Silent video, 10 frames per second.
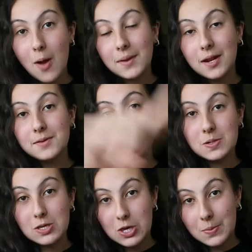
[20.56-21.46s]
I'm going to be
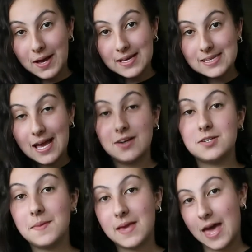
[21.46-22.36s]
showing you guys how
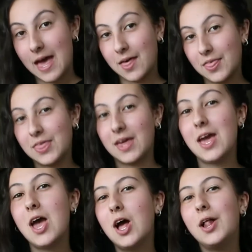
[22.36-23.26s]
to make a healthy,
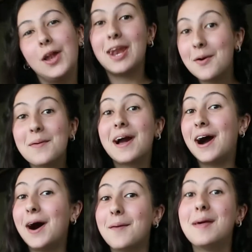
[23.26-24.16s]

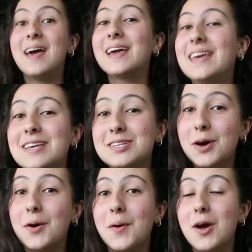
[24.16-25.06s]
low-carb,
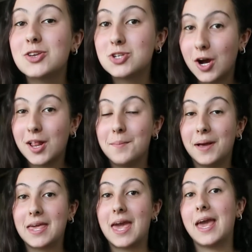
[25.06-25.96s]
keto chocolate
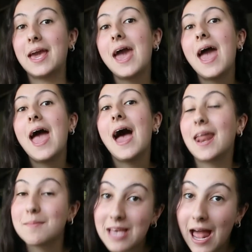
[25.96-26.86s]
mug cake. And
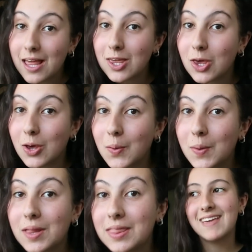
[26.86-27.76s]
I'm telling you,
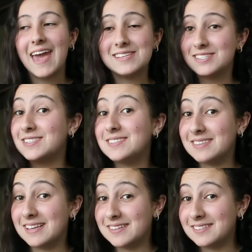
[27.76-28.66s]
it just
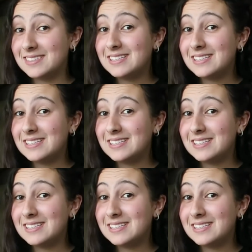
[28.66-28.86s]
doesn't